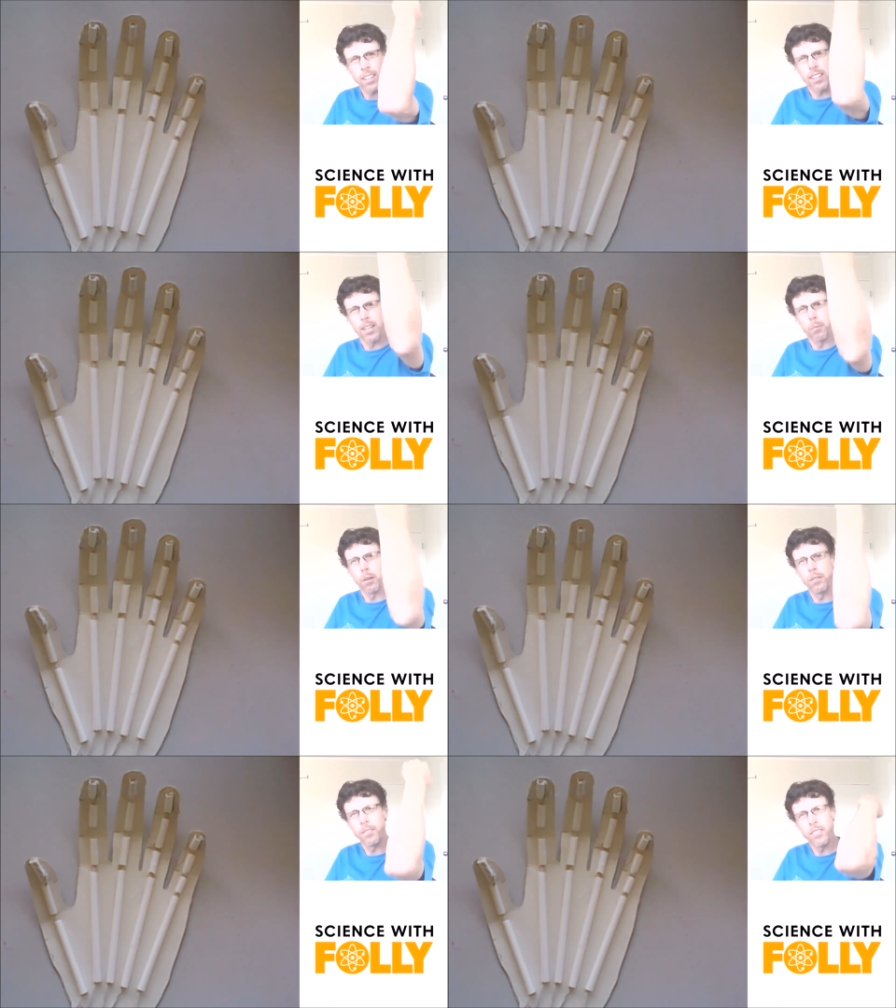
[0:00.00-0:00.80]
your
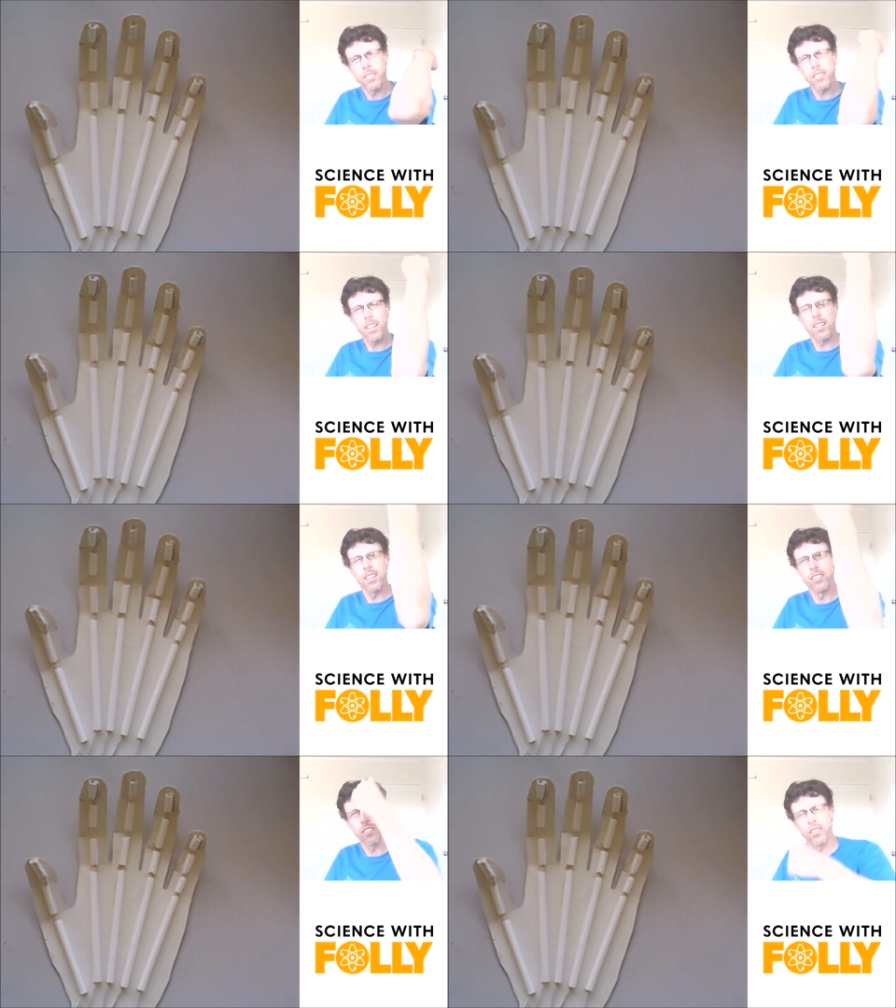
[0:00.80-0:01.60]
elbow. It's like a
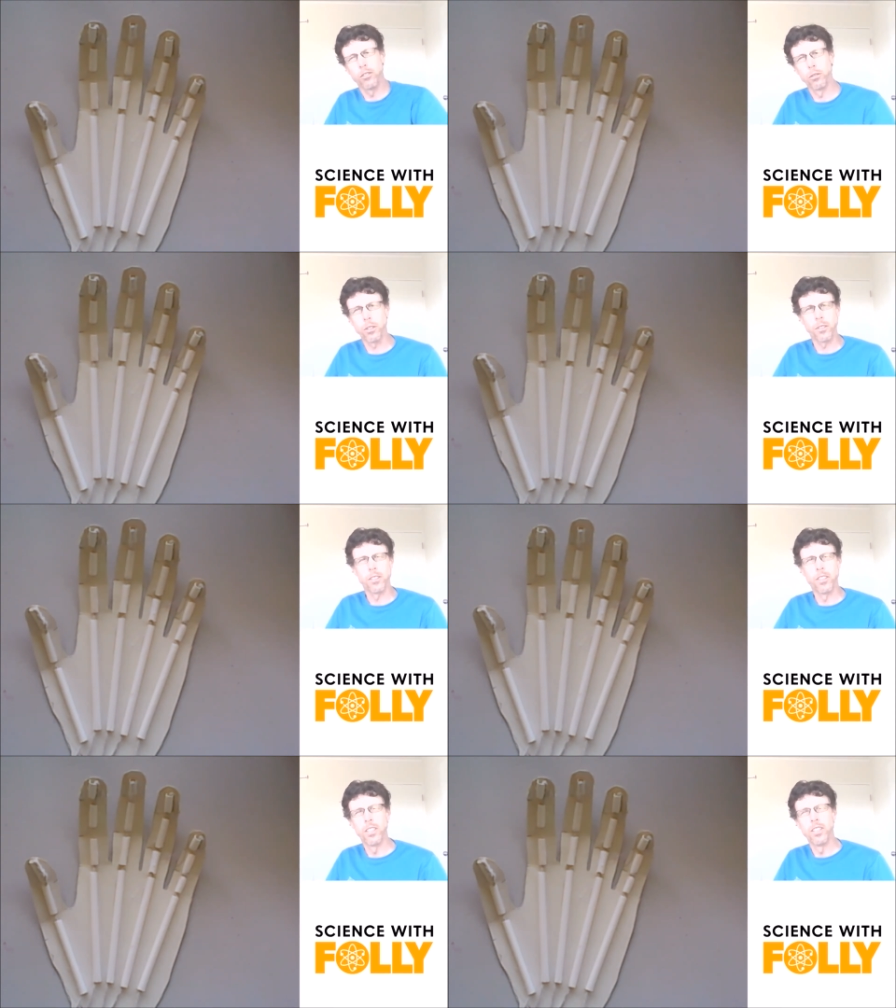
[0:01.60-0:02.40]
hinge on a door.
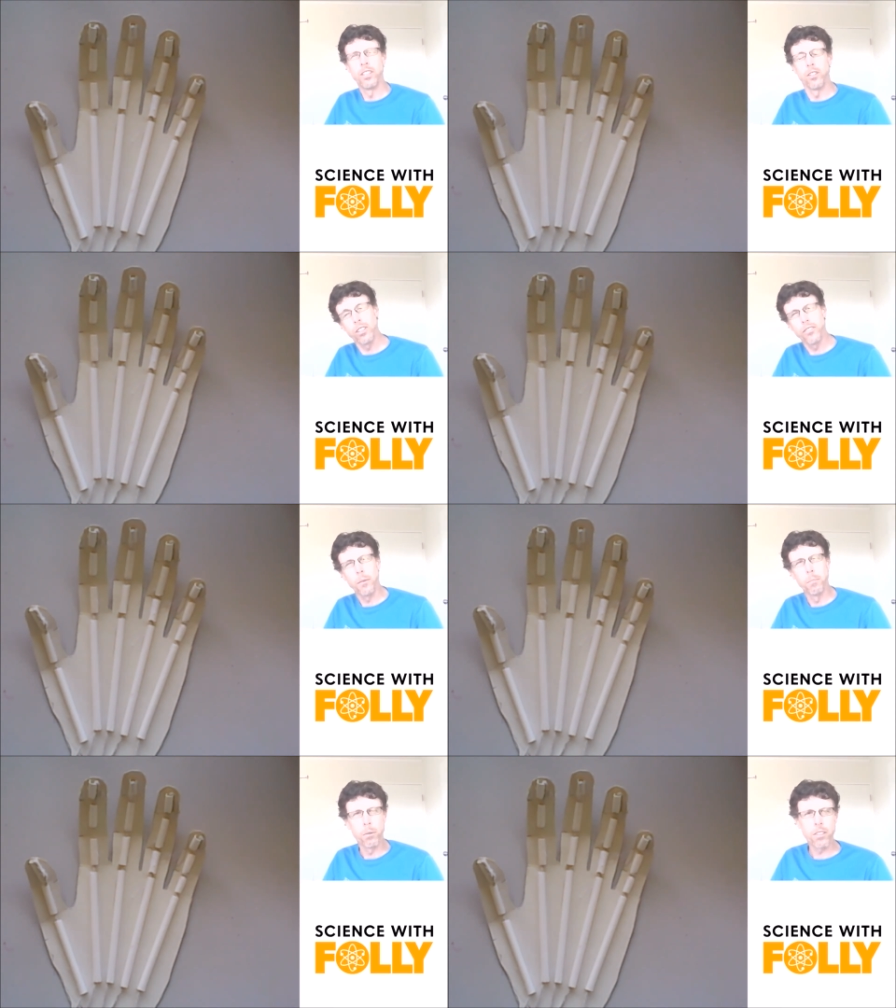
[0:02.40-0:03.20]
Or you've
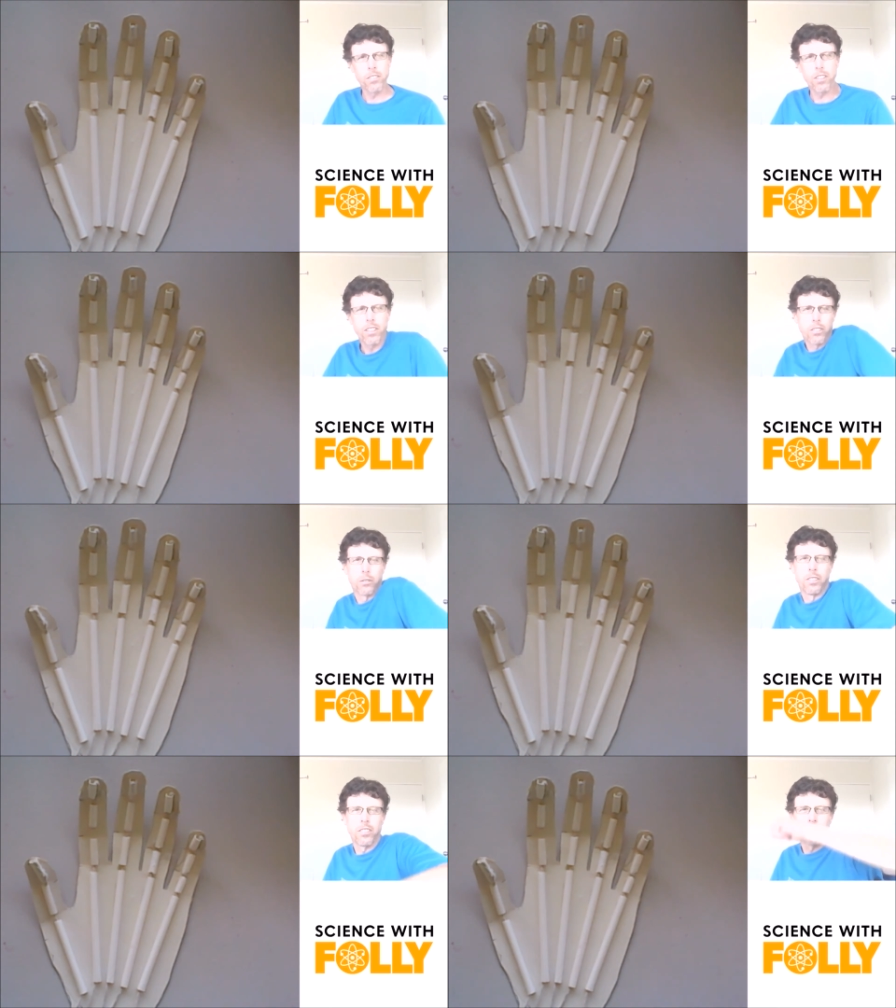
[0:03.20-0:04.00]
got ball and socket
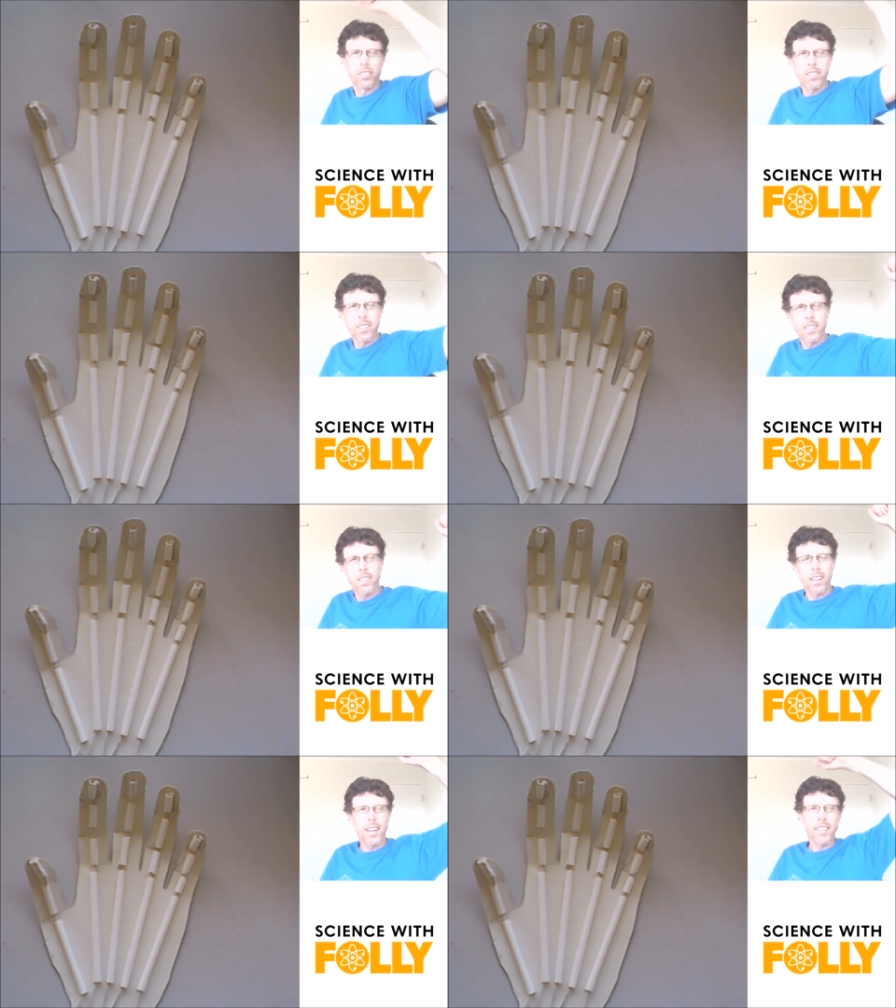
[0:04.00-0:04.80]
joints,
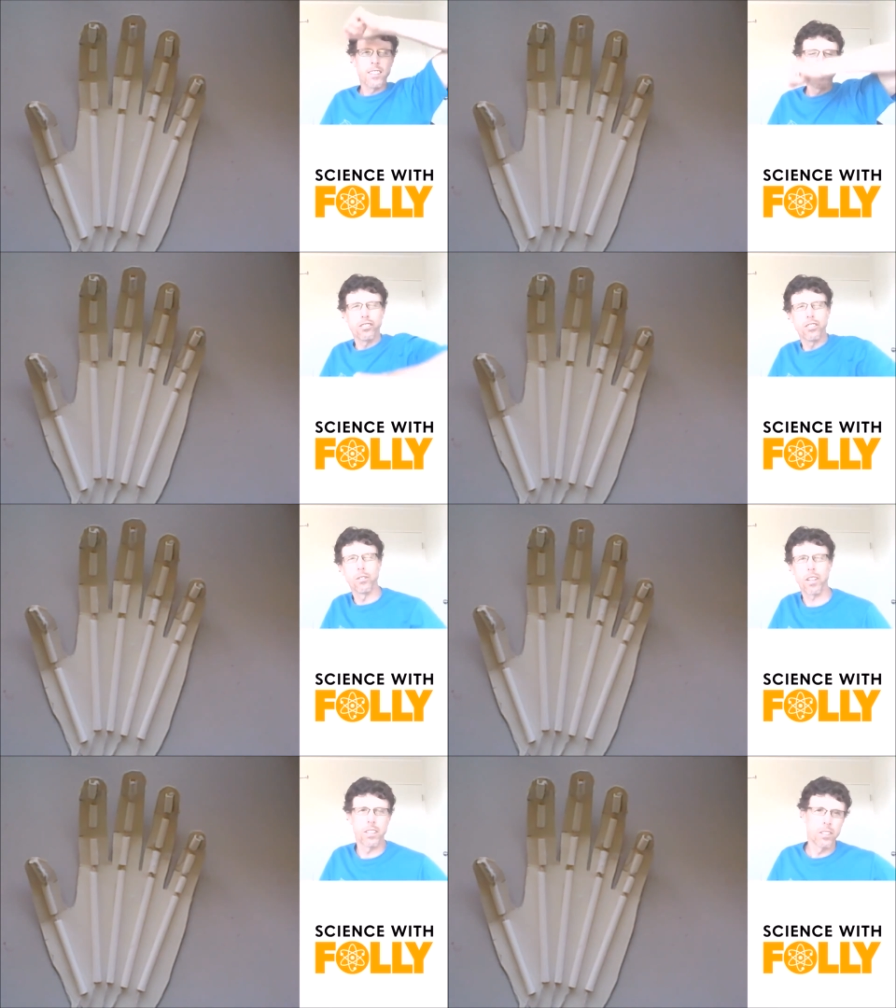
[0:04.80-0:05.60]
like your
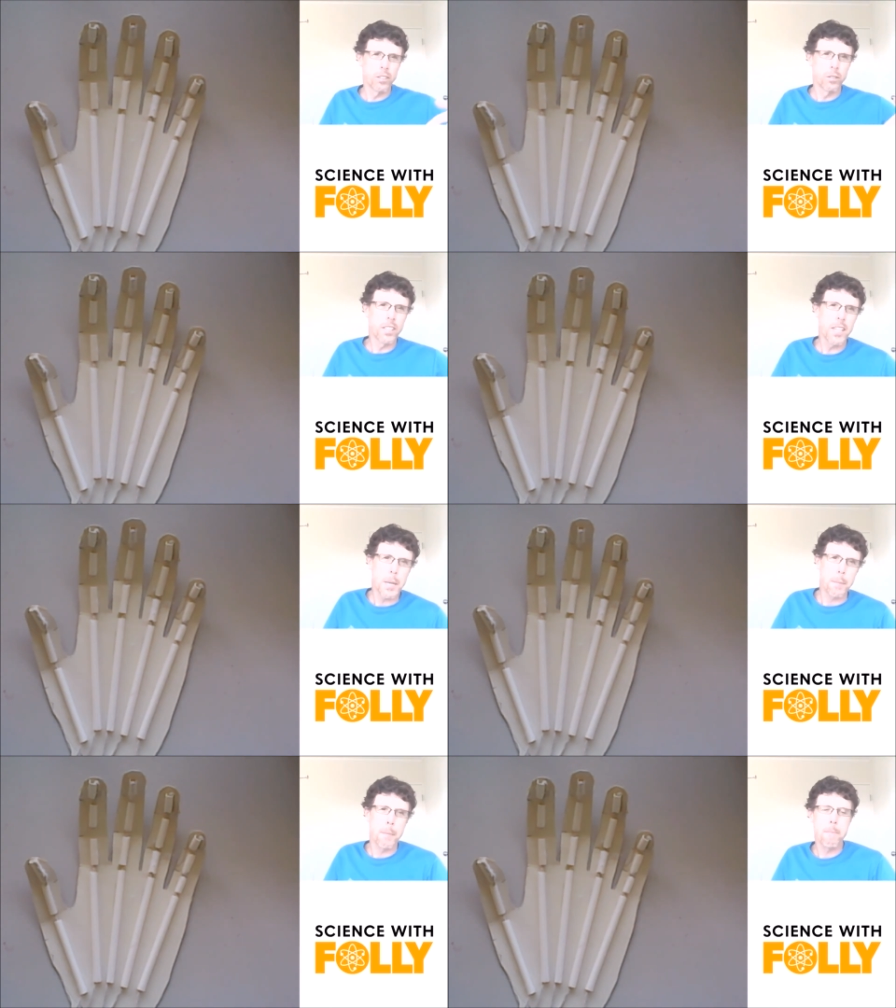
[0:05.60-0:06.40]
shoulder or your
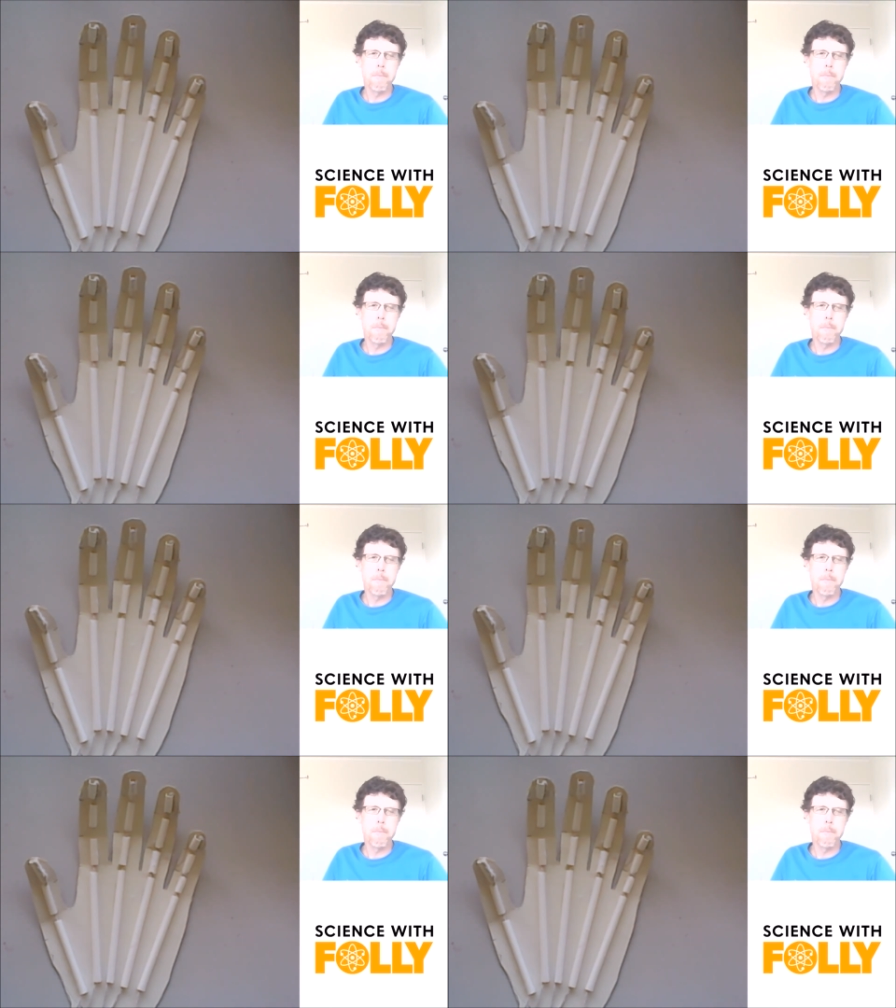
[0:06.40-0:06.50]
hip.